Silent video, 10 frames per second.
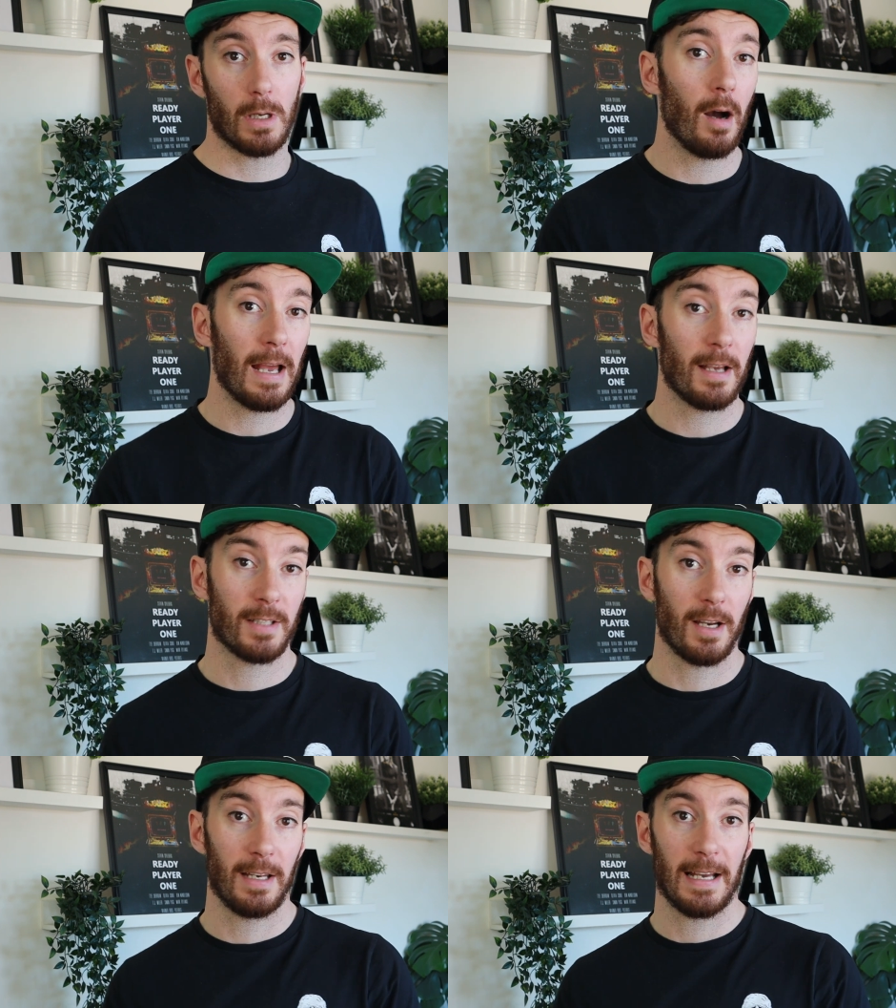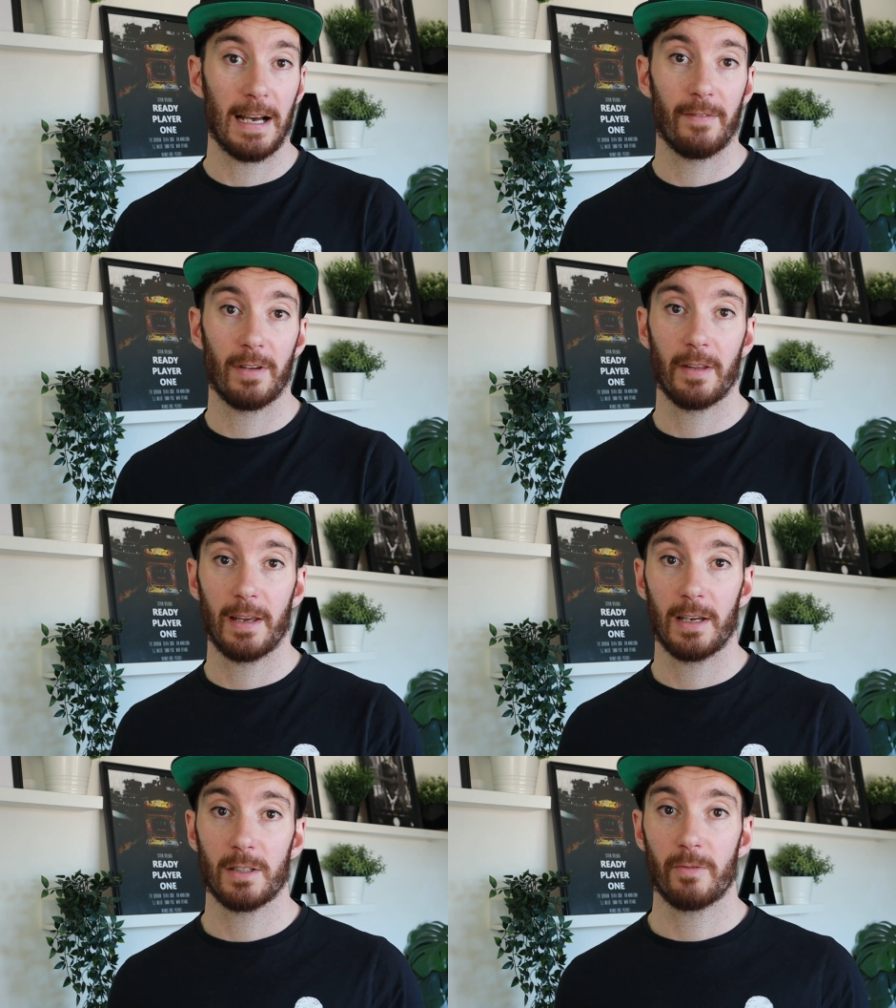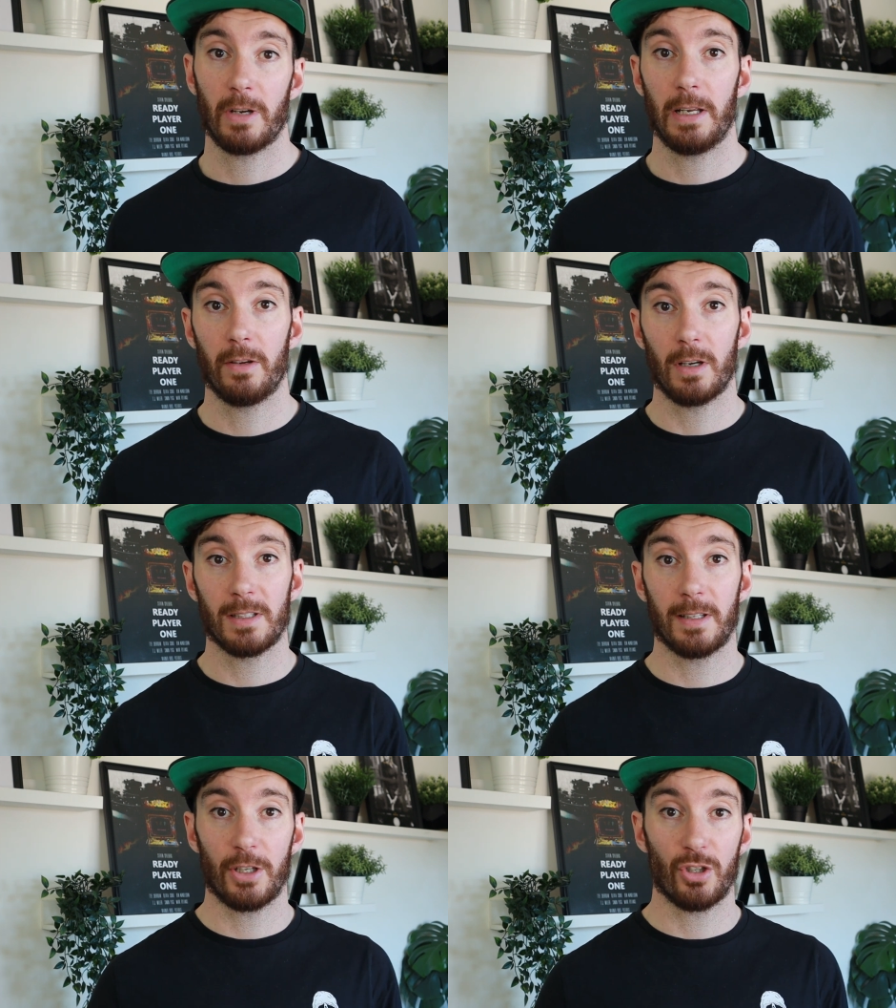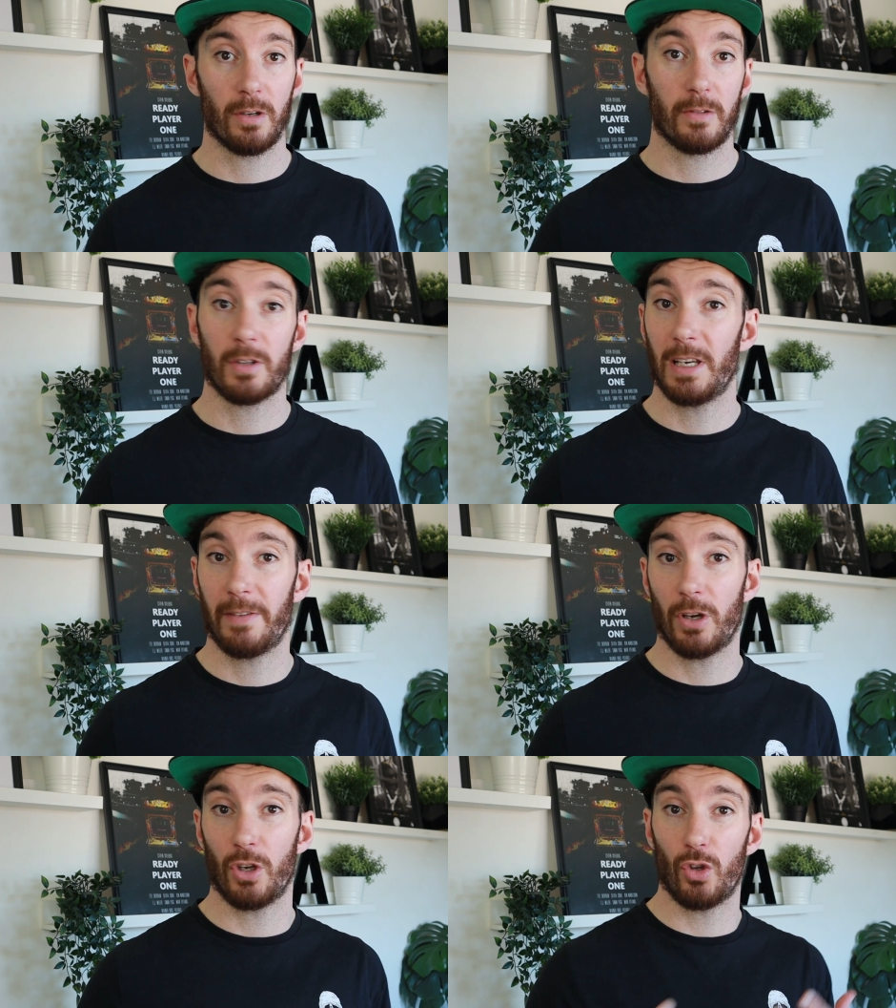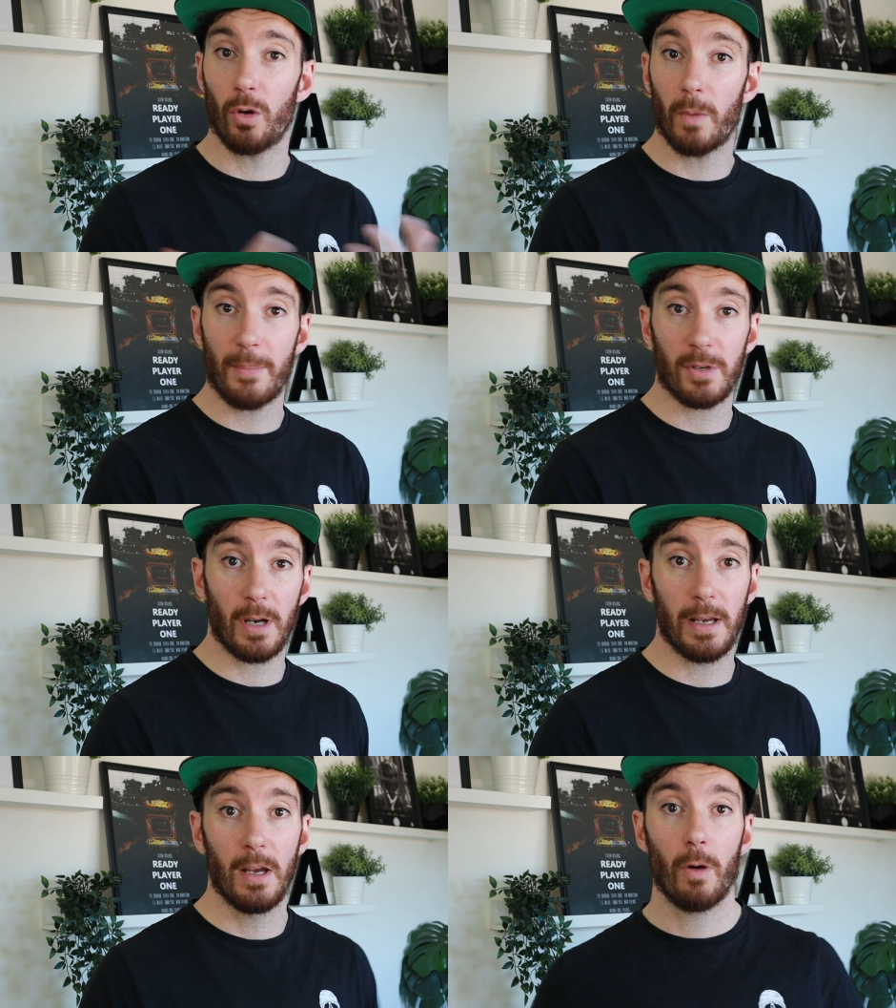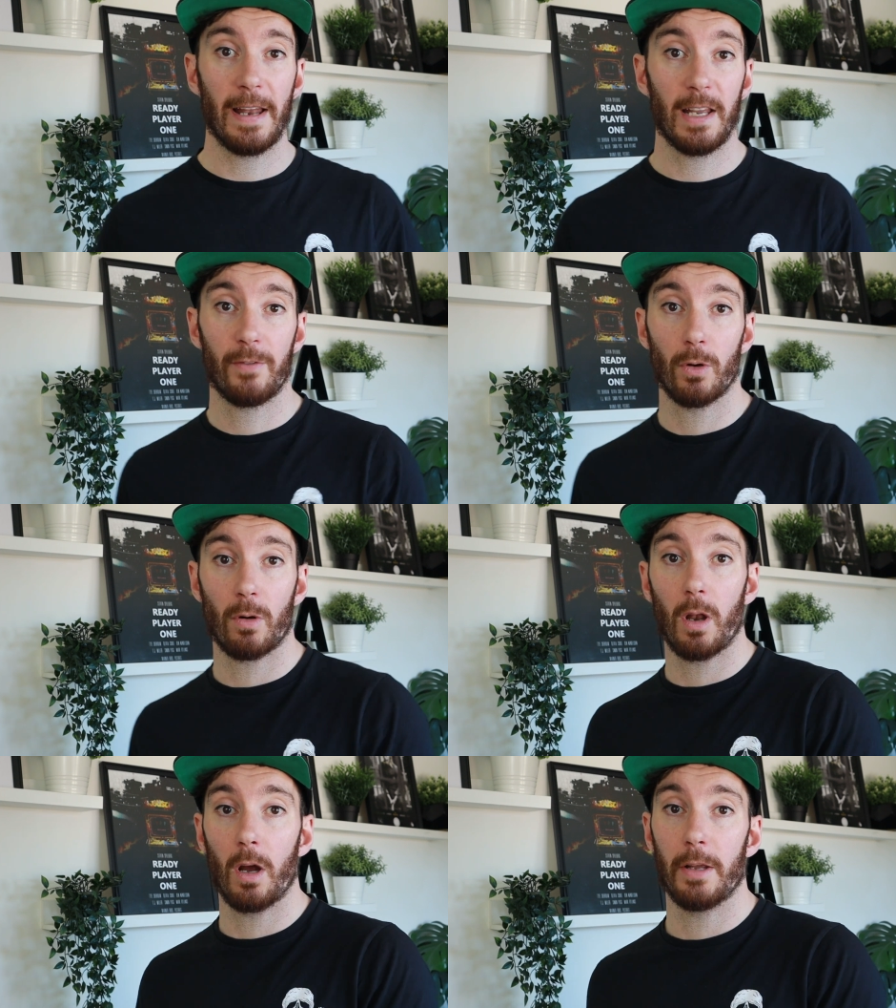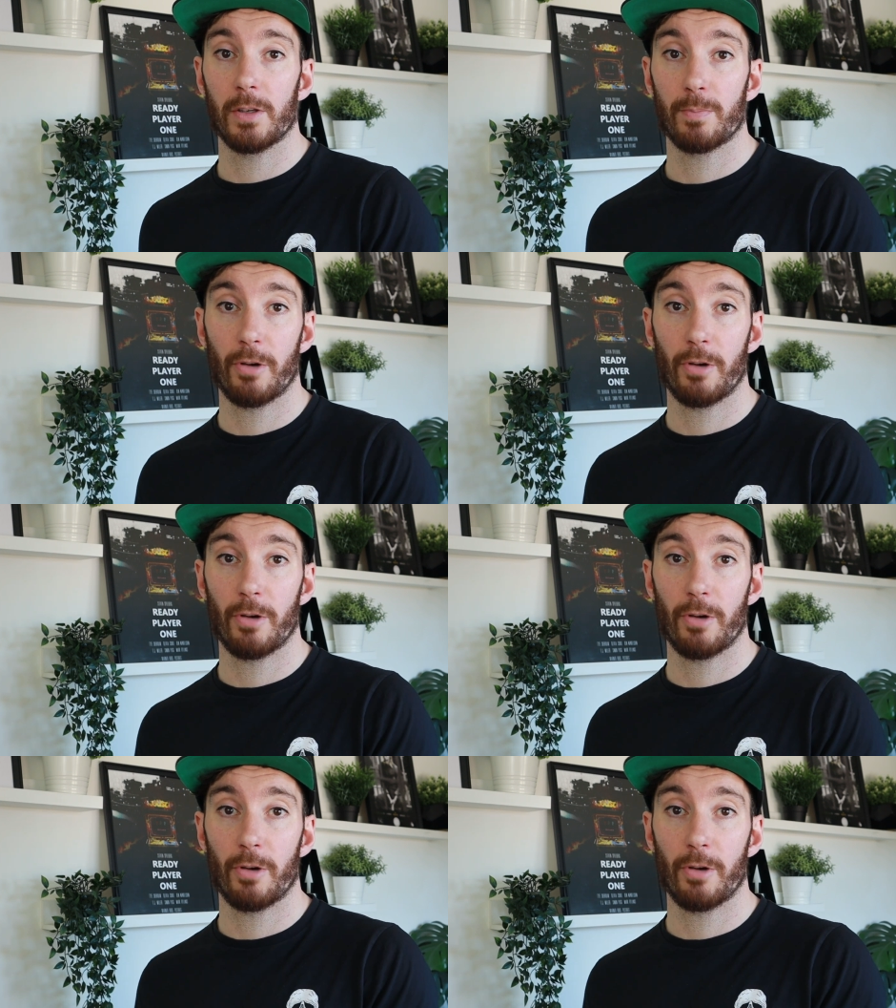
I certainly have, and I think it's a really nice addition to either your website or any of your clients'